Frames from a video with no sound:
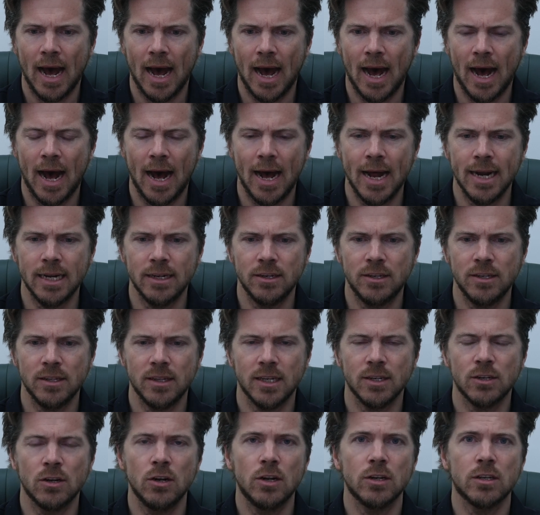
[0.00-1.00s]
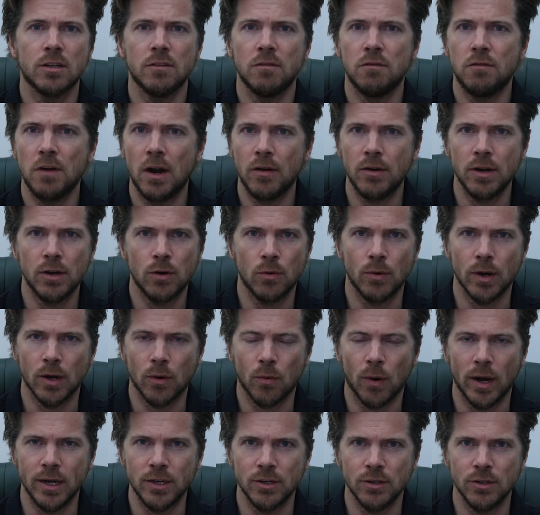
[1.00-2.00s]
And there's lots of very cool
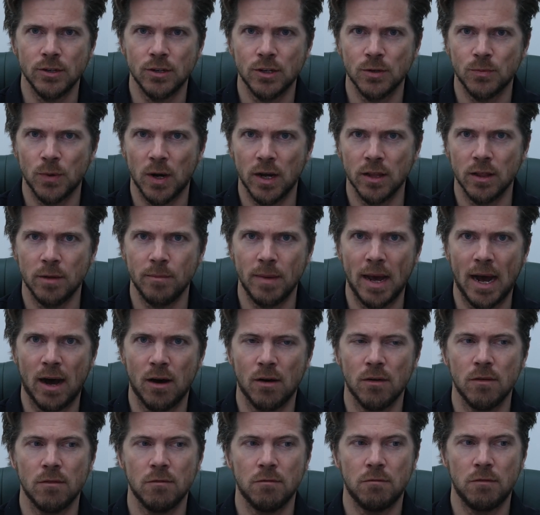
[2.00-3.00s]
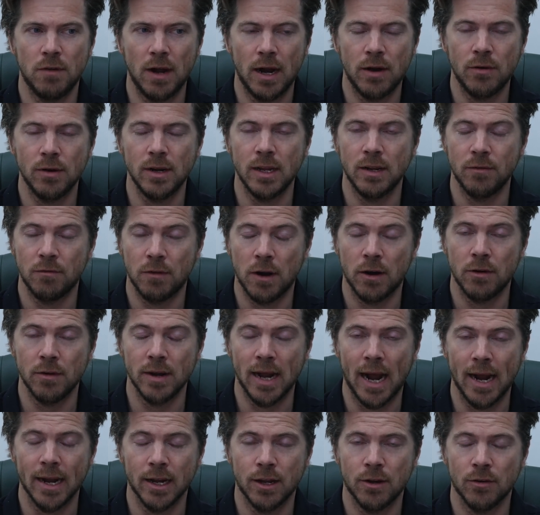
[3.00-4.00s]
equations to work them out very,
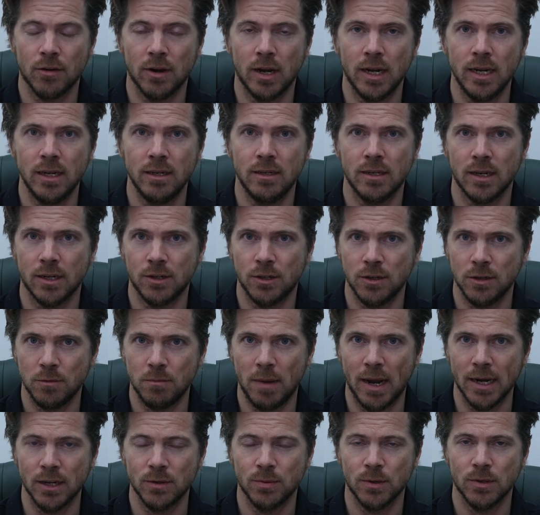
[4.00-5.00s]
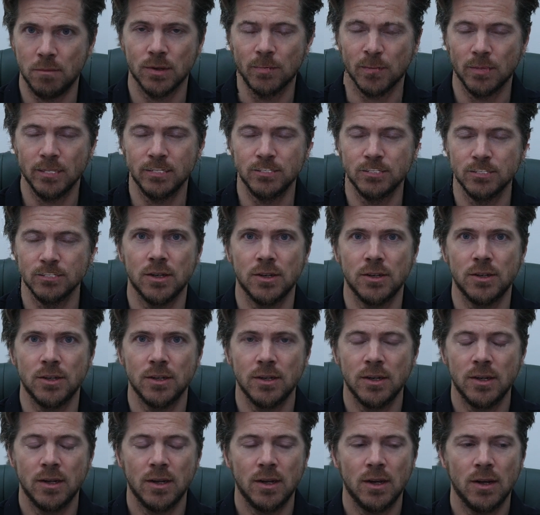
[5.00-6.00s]
very accurately, such as Maxwell's
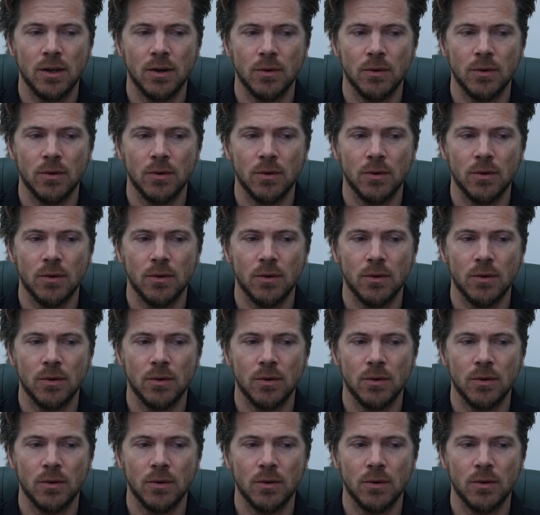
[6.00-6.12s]
equations,